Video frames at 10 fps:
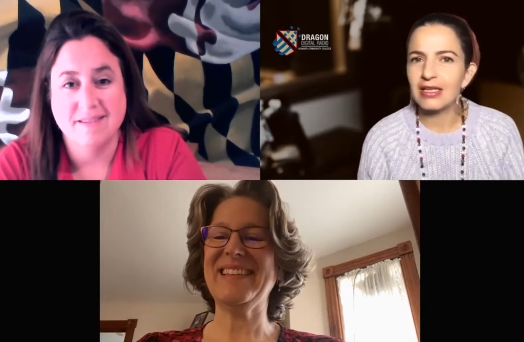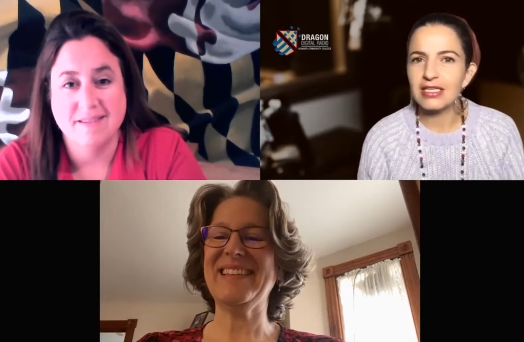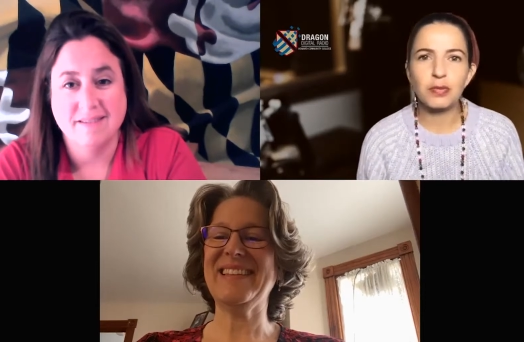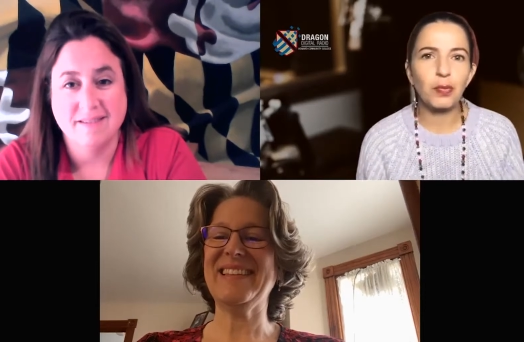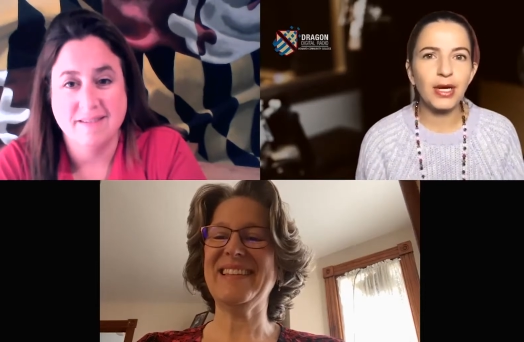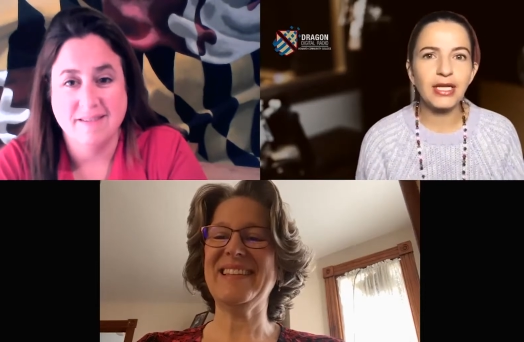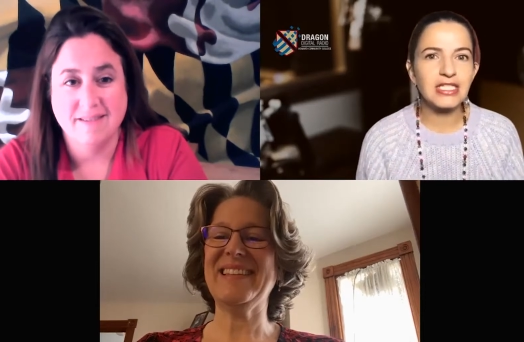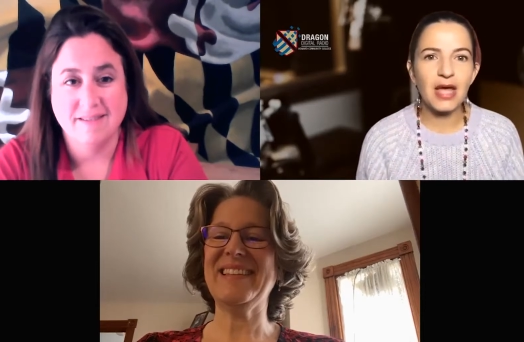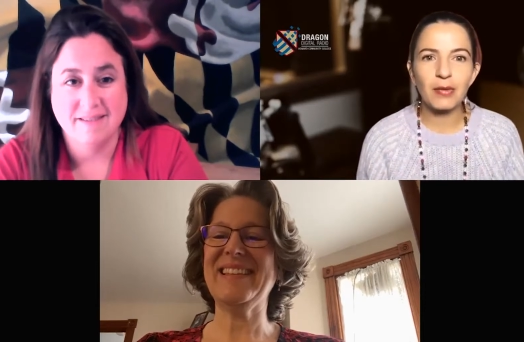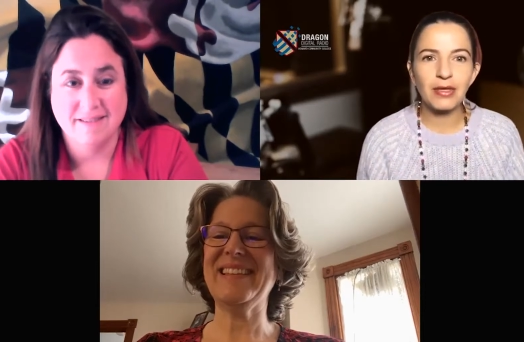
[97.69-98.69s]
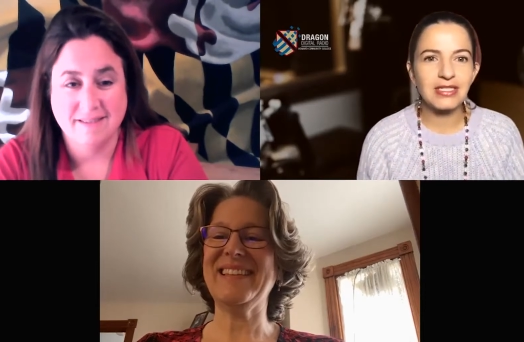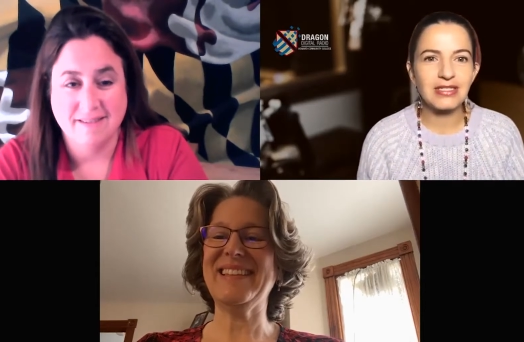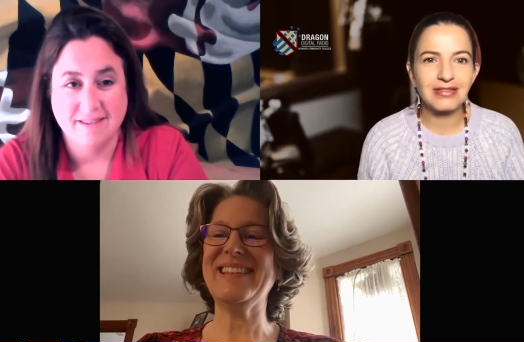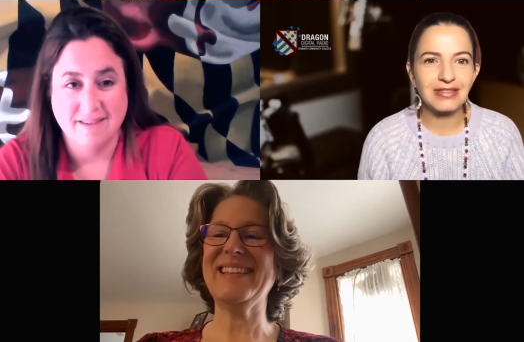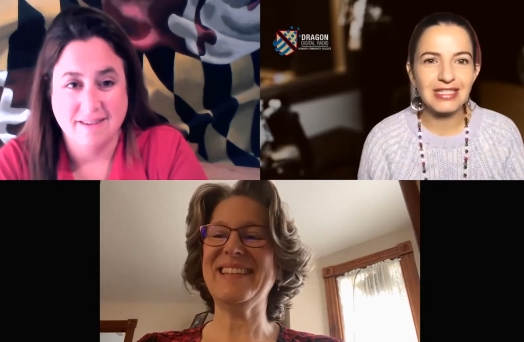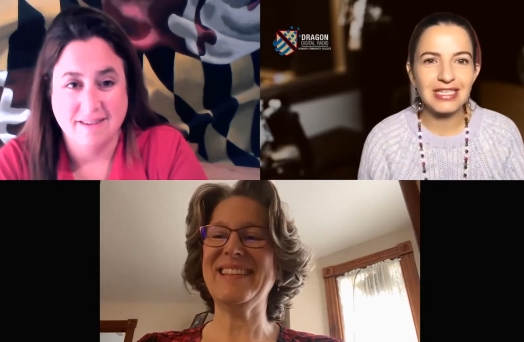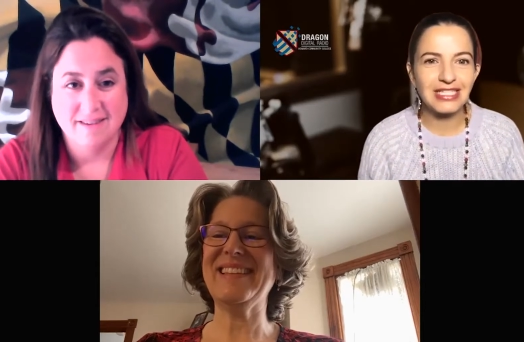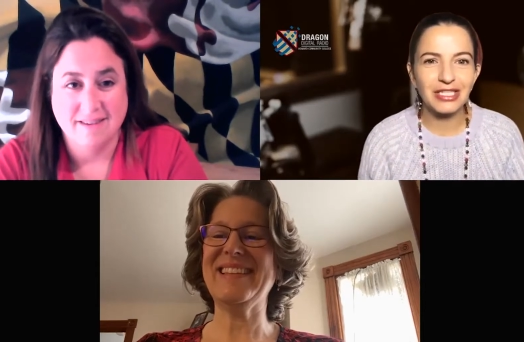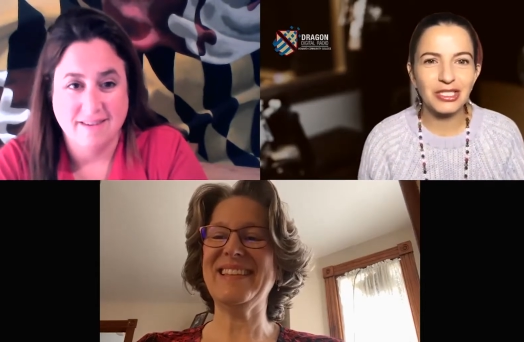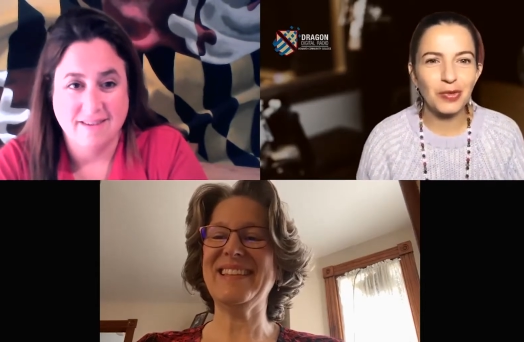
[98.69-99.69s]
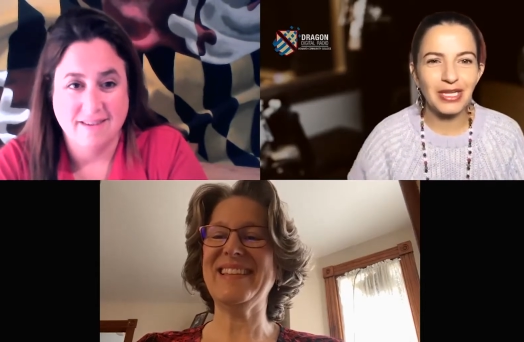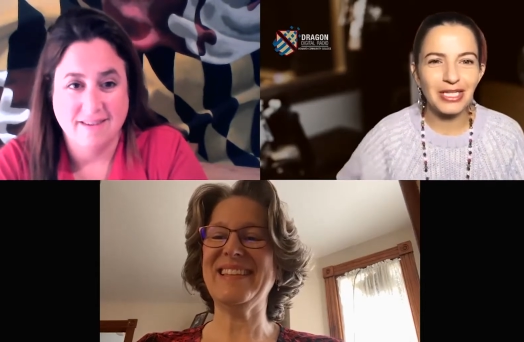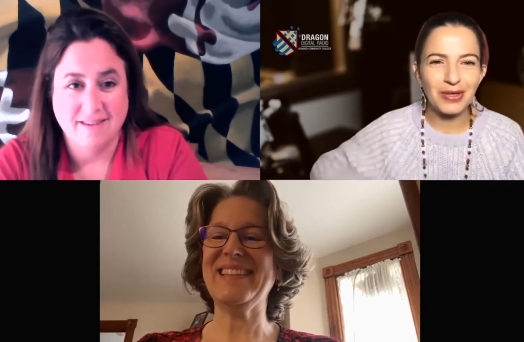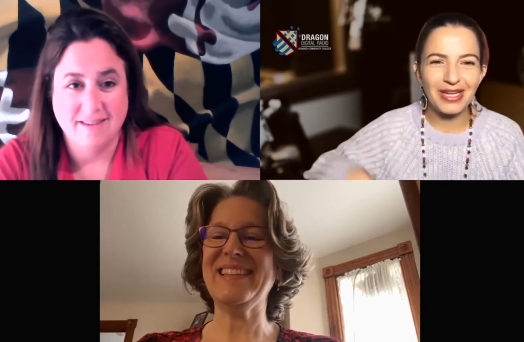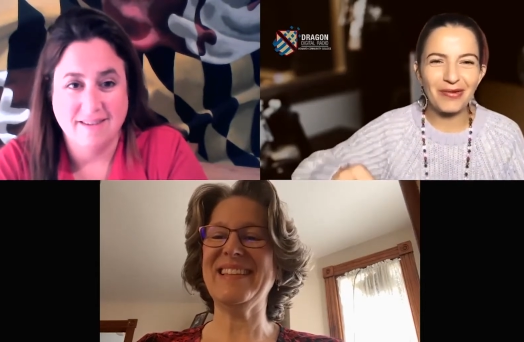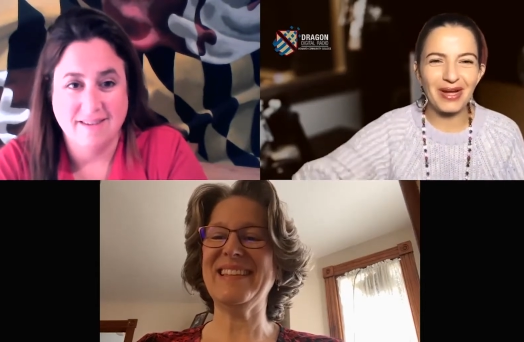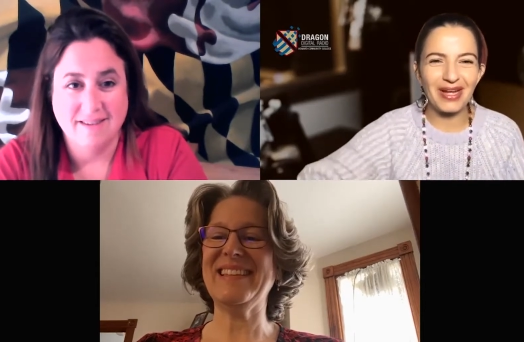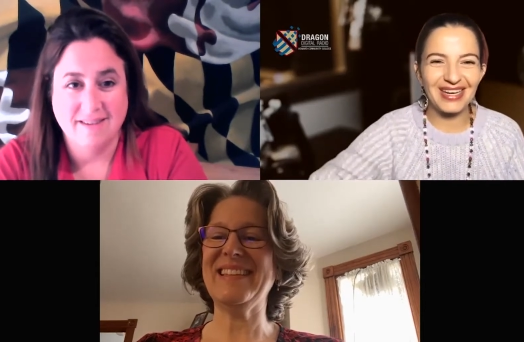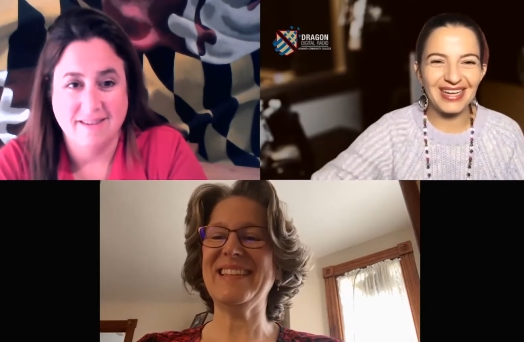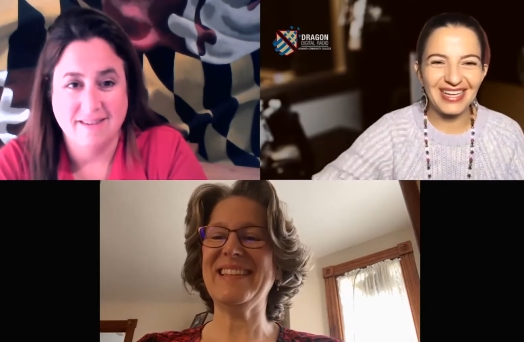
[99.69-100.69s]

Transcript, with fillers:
Speaker 1: spring summer season 2021.